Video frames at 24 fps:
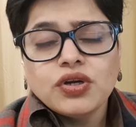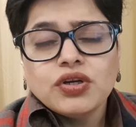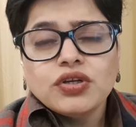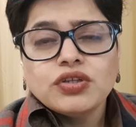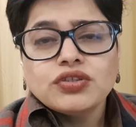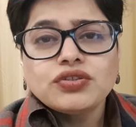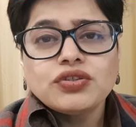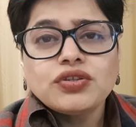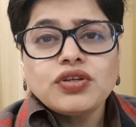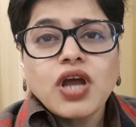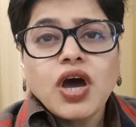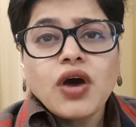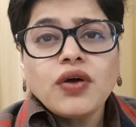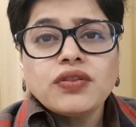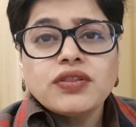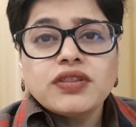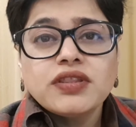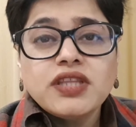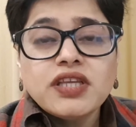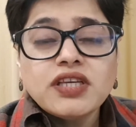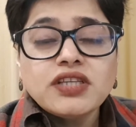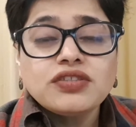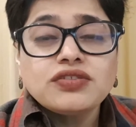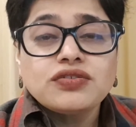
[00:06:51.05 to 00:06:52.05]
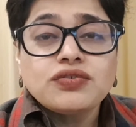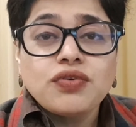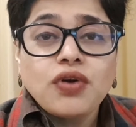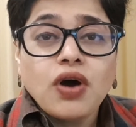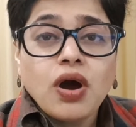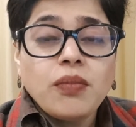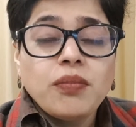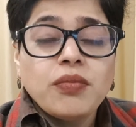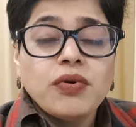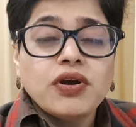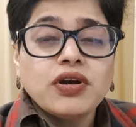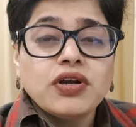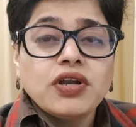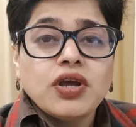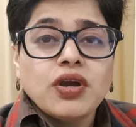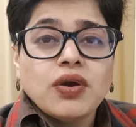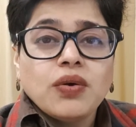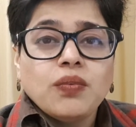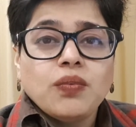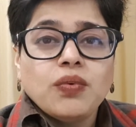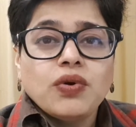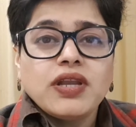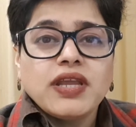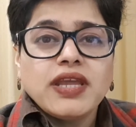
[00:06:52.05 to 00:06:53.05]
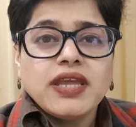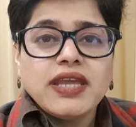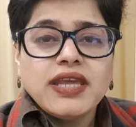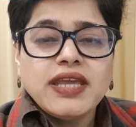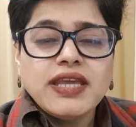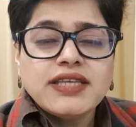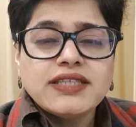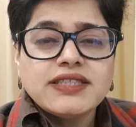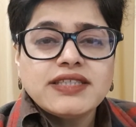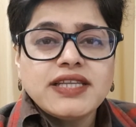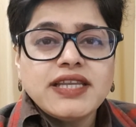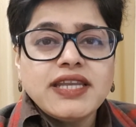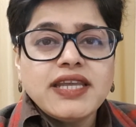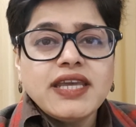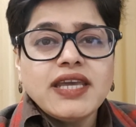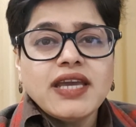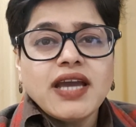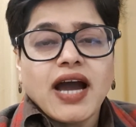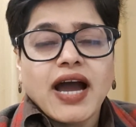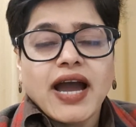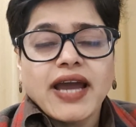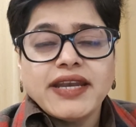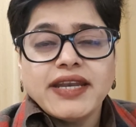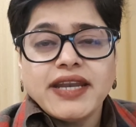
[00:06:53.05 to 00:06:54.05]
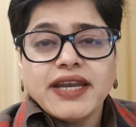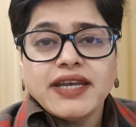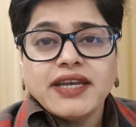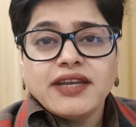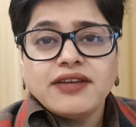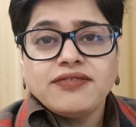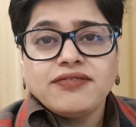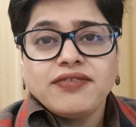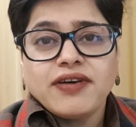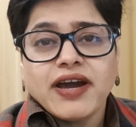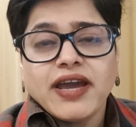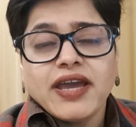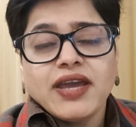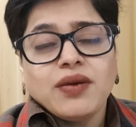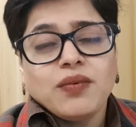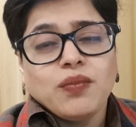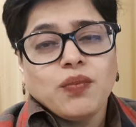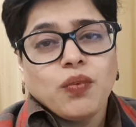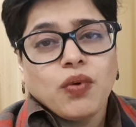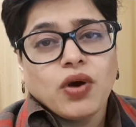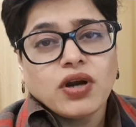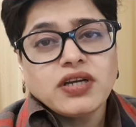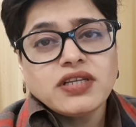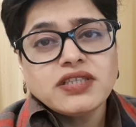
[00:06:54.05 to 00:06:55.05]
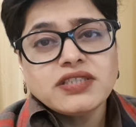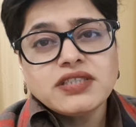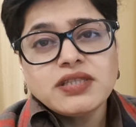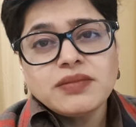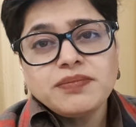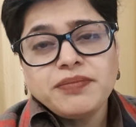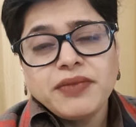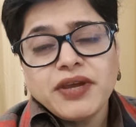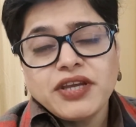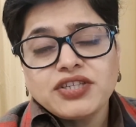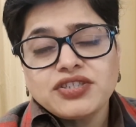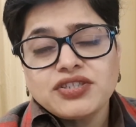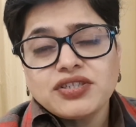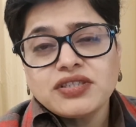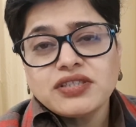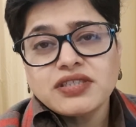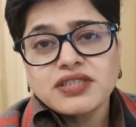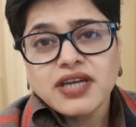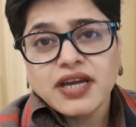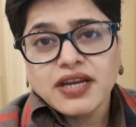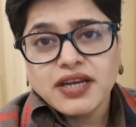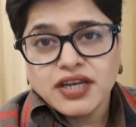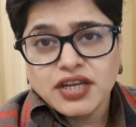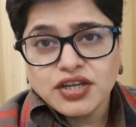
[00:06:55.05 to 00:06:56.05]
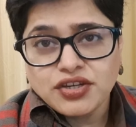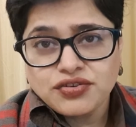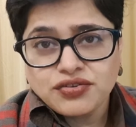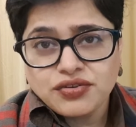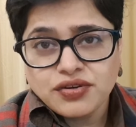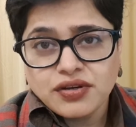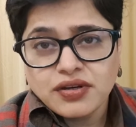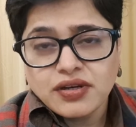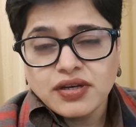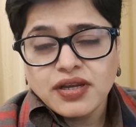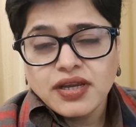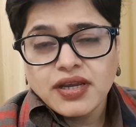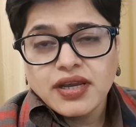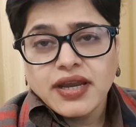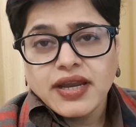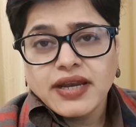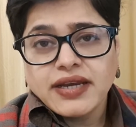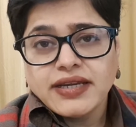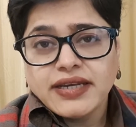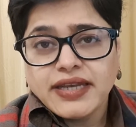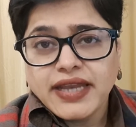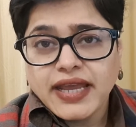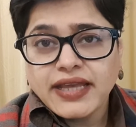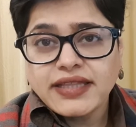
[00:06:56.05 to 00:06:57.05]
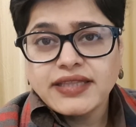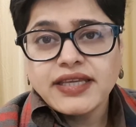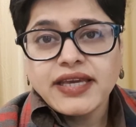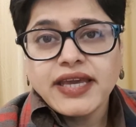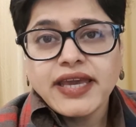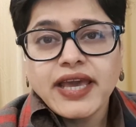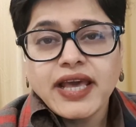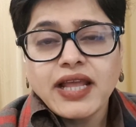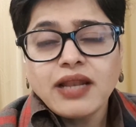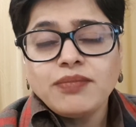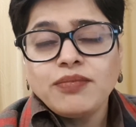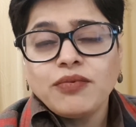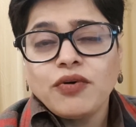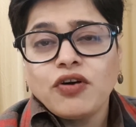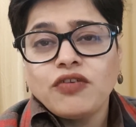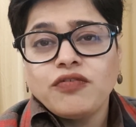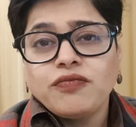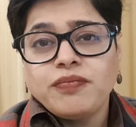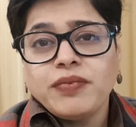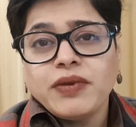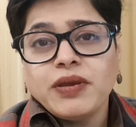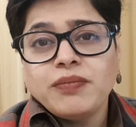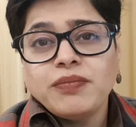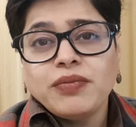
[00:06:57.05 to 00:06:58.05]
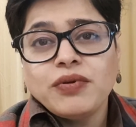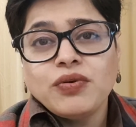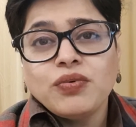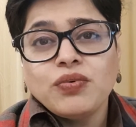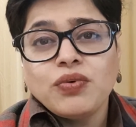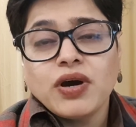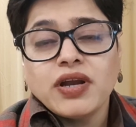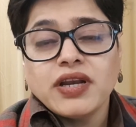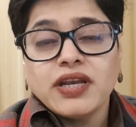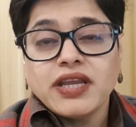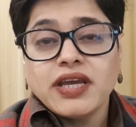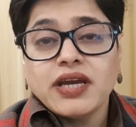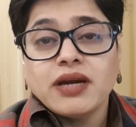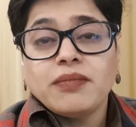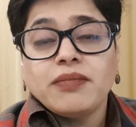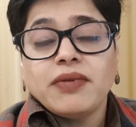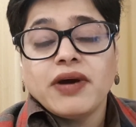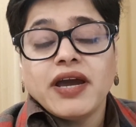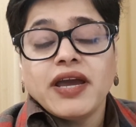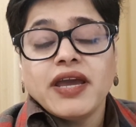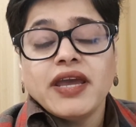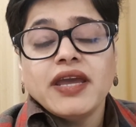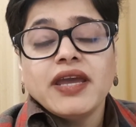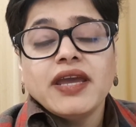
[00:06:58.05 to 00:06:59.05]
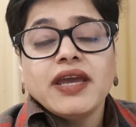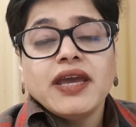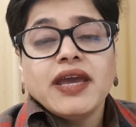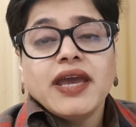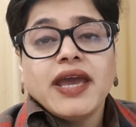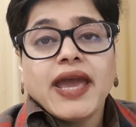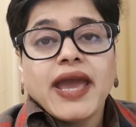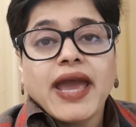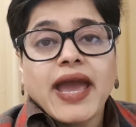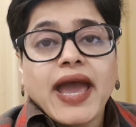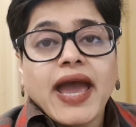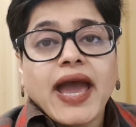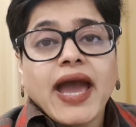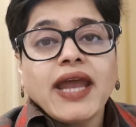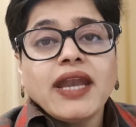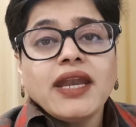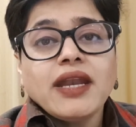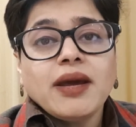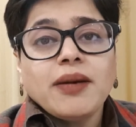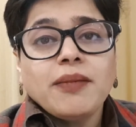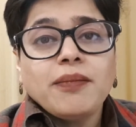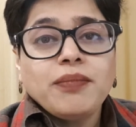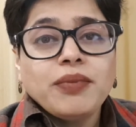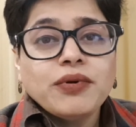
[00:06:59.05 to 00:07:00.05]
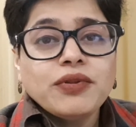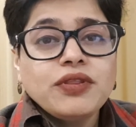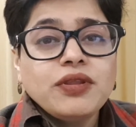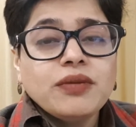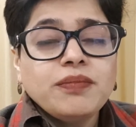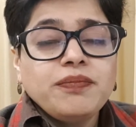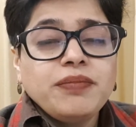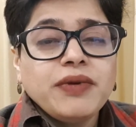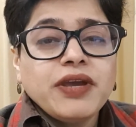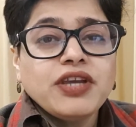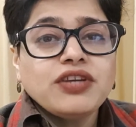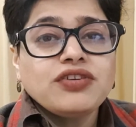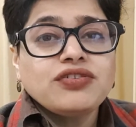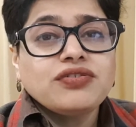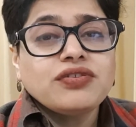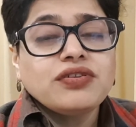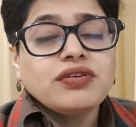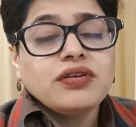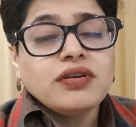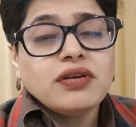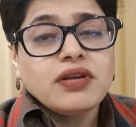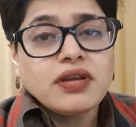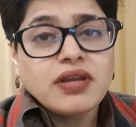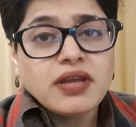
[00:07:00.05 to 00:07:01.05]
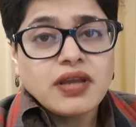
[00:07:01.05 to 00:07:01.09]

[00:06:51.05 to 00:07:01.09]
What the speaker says: So now this robot would easily identify what is the patient's condition, take the help of people who are nearby, and put the patient